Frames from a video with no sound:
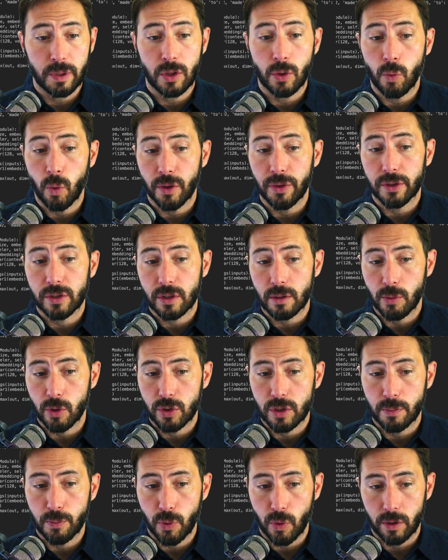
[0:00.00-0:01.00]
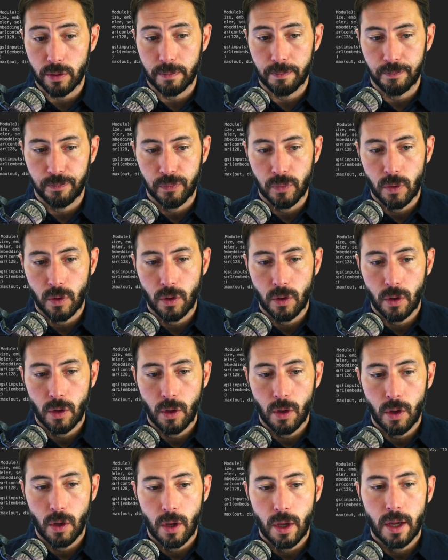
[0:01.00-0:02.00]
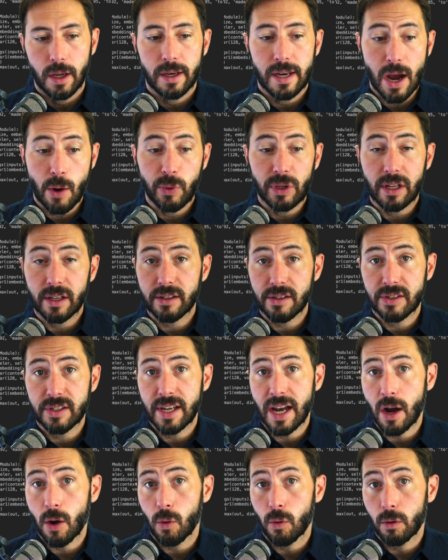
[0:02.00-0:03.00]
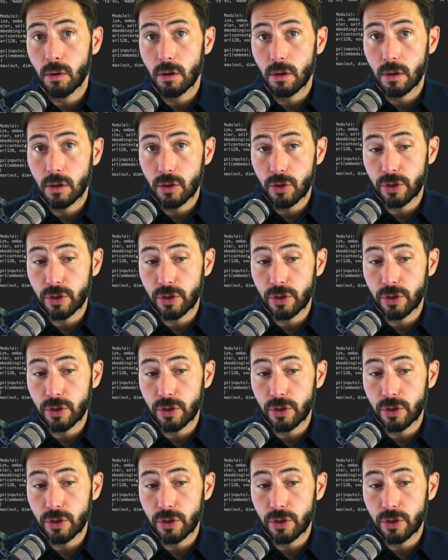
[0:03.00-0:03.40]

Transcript: be the one that's the most important. Now we'd like to see how